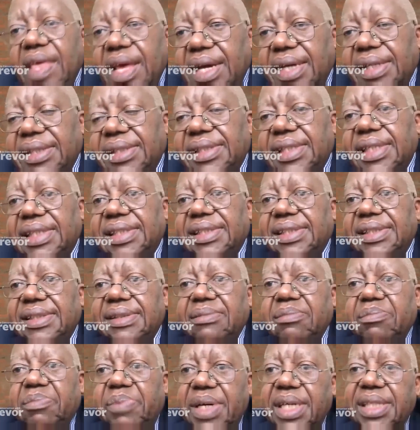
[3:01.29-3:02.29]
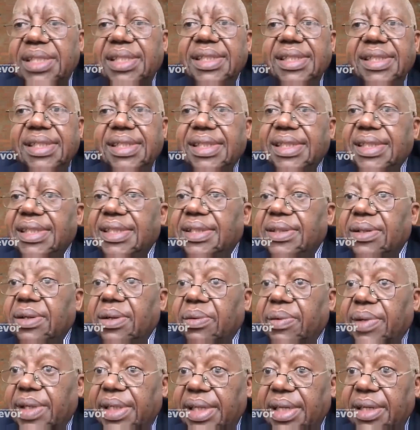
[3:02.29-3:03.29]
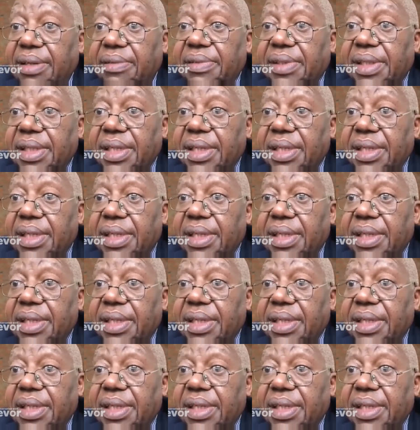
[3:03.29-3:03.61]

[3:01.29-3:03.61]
a certain president or whatever.